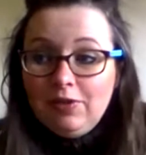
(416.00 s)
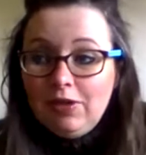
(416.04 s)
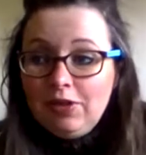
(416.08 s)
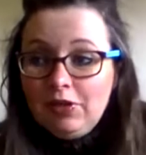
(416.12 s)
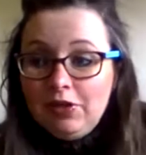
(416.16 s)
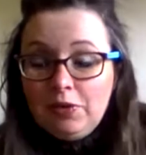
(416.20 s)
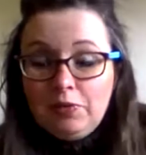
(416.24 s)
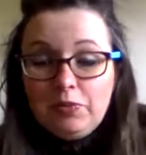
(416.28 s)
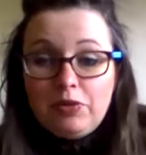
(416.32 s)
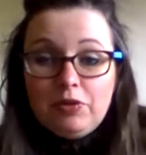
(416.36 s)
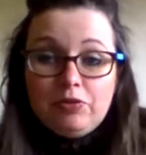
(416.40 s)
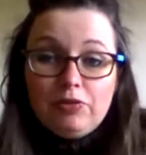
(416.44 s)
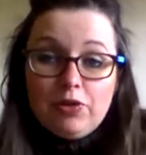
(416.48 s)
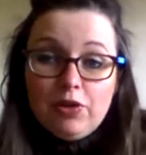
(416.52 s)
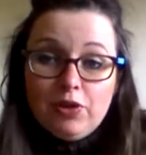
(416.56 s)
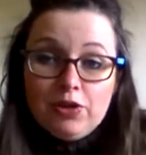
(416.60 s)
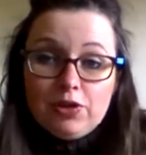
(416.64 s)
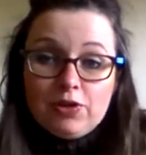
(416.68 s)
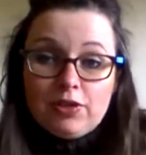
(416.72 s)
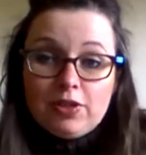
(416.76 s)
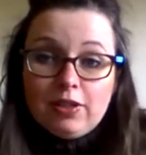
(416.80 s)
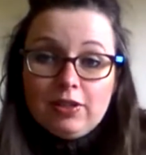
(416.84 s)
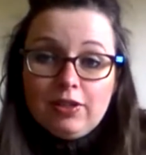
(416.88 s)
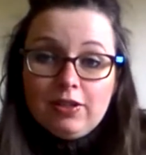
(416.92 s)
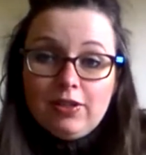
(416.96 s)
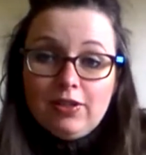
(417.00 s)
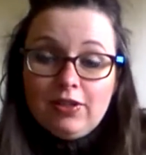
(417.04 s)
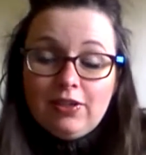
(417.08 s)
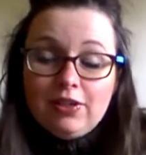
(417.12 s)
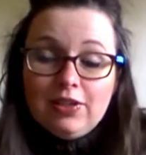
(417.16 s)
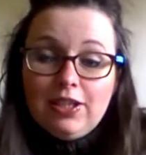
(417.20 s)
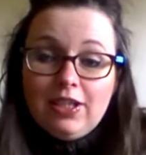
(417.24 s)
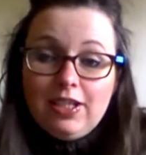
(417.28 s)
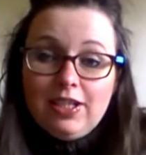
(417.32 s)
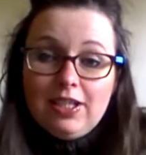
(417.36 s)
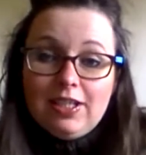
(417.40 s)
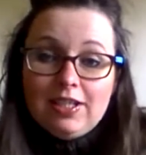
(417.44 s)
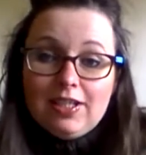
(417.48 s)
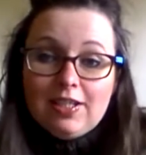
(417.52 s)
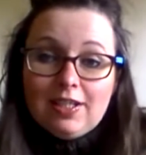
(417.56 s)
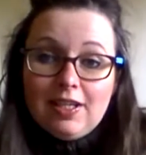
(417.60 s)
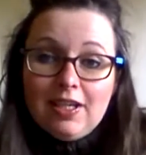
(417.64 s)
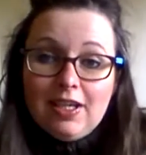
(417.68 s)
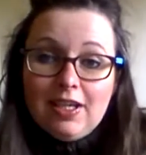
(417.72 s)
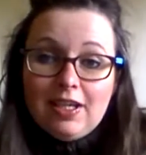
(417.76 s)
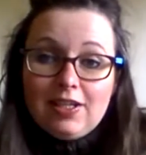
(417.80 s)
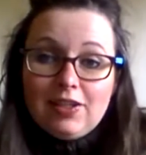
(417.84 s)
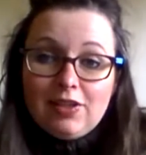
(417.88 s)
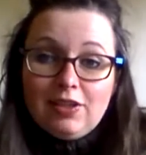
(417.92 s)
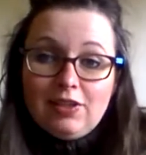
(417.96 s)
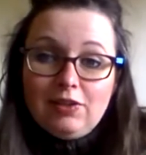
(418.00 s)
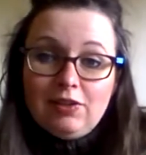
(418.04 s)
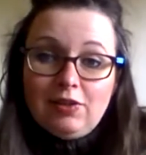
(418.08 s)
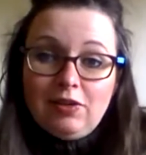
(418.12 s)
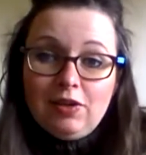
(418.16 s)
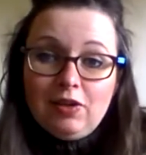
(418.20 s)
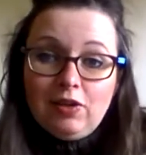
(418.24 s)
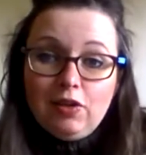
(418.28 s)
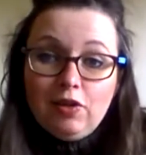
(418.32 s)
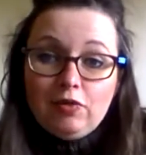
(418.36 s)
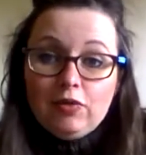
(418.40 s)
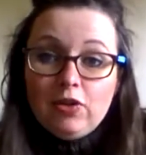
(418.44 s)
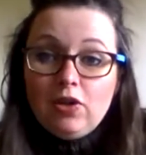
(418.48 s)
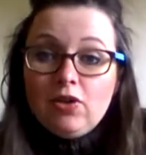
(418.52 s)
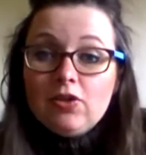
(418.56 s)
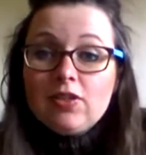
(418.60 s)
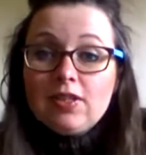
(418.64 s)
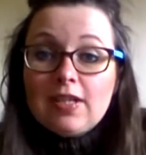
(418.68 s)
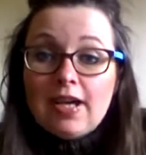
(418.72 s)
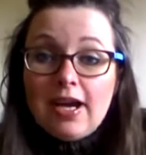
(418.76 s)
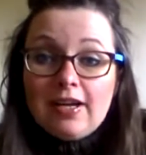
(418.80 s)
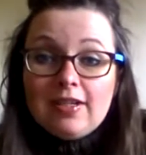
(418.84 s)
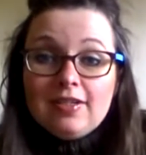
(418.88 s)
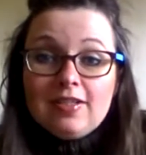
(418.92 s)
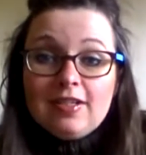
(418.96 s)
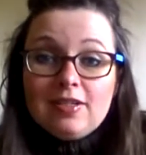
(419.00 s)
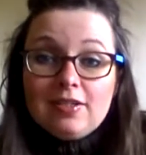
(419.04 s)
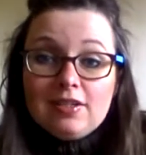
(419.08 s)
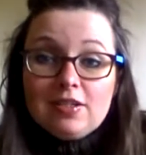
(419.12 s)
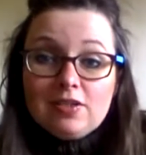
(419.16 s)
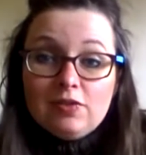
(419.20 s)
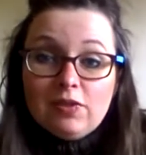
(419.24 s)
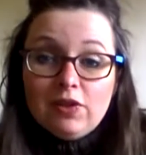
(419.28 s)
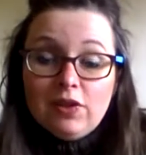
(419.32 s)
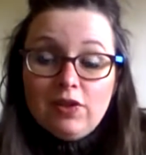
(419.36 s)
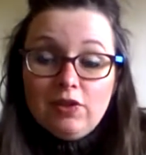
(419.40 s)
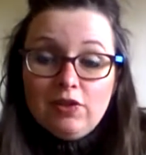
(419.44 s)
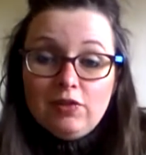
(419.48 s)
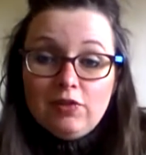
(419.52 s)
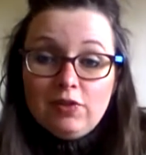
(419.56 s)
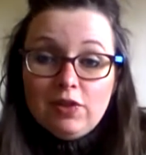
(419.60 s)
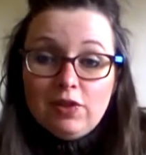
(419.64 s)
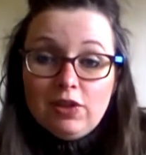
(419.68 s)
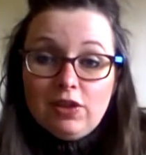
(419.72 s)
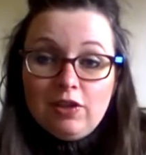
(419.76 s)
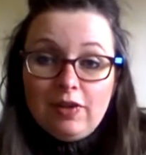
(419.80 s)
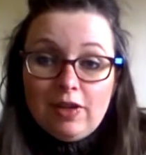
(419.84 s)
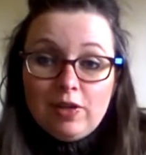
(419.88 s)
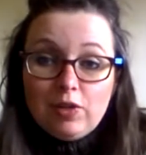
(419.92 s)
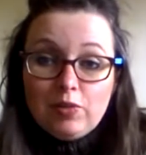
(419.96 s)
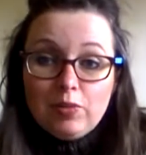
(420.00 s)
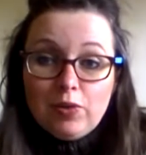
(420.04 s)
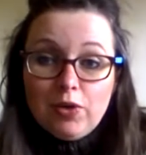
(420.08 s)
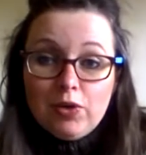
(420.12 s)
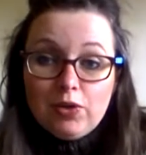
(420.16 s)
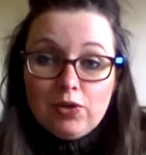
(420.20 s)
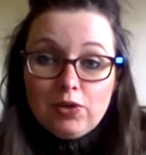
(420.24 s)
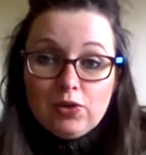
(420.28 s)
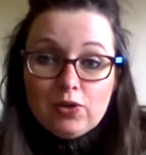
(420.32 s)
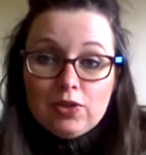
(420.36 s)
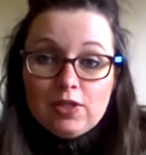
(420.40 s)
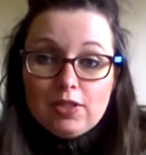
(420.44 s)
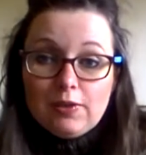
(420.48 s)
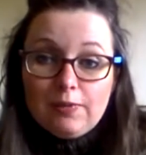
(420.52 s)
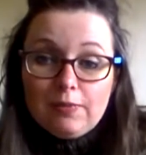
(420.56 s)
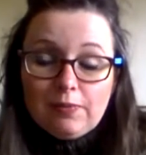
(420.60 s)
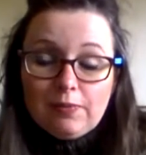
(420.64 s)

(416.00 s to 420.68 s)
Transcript: number of rows you needed to knit, and overall sizings for your end product.